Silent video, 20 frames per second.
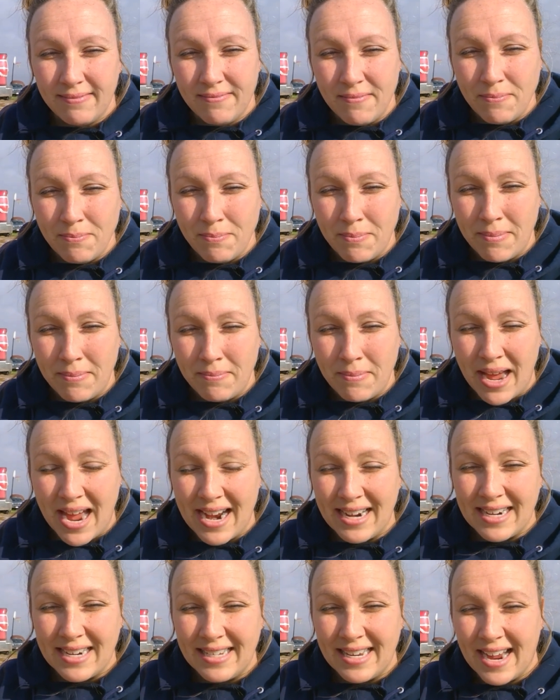
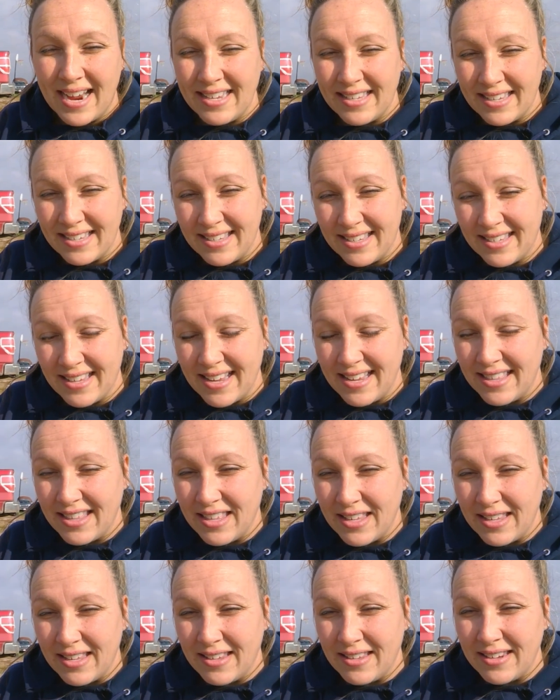magnetizes
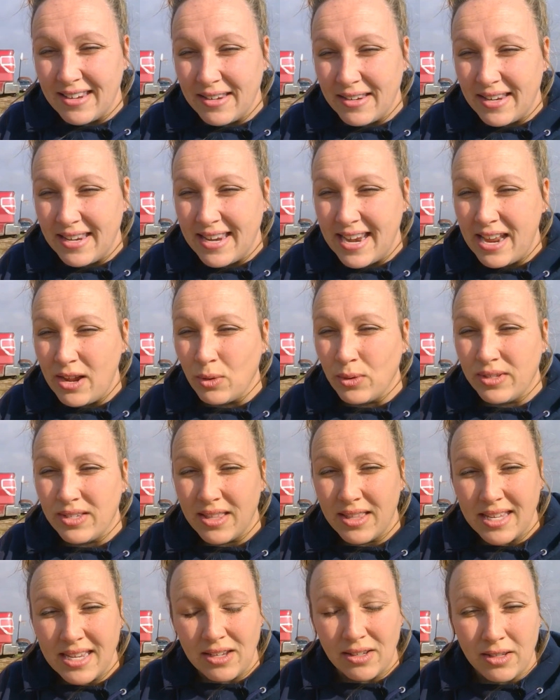the nails
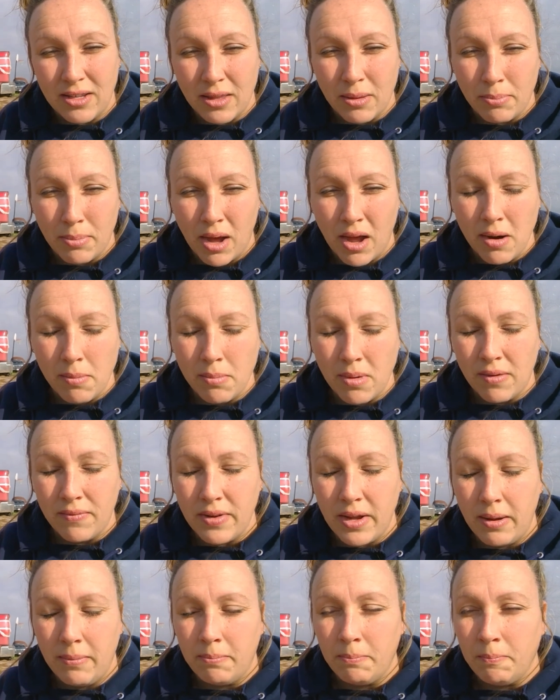and things to the bottom of
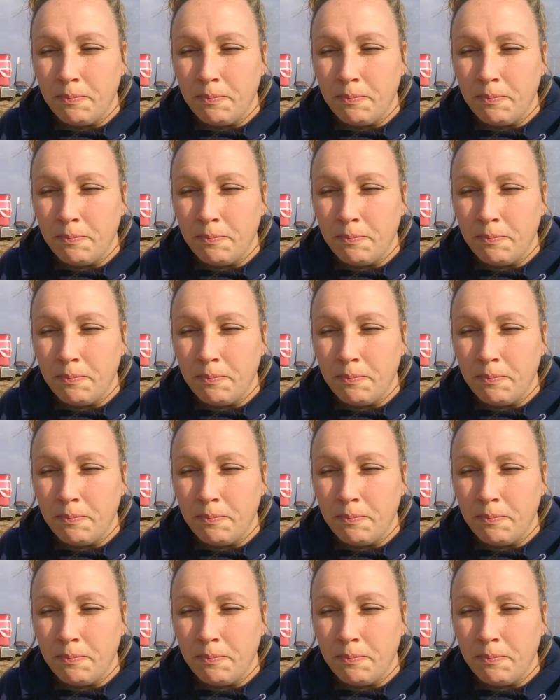it